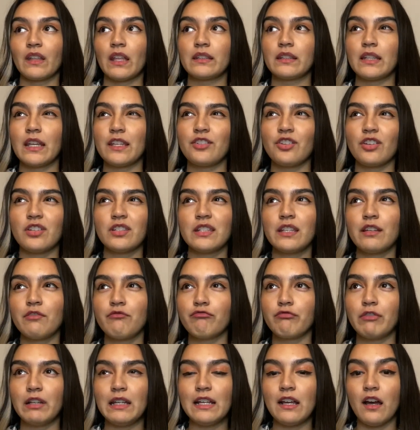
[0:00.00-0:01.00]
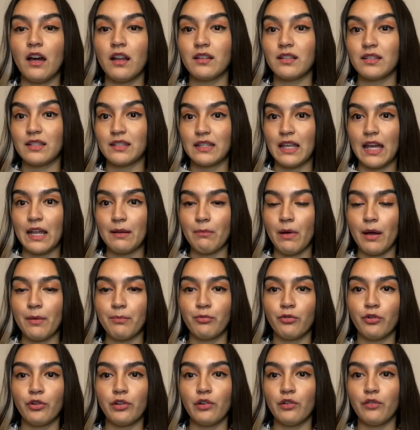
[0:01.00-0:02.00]
They just didn't really understand my
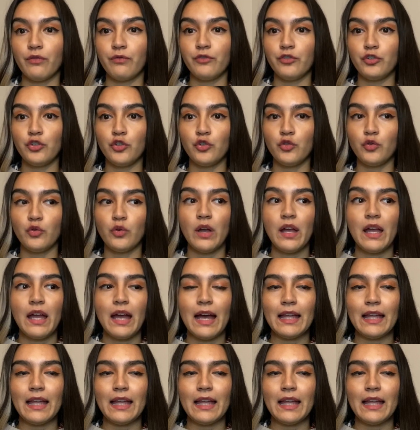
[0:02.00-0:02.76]
point of view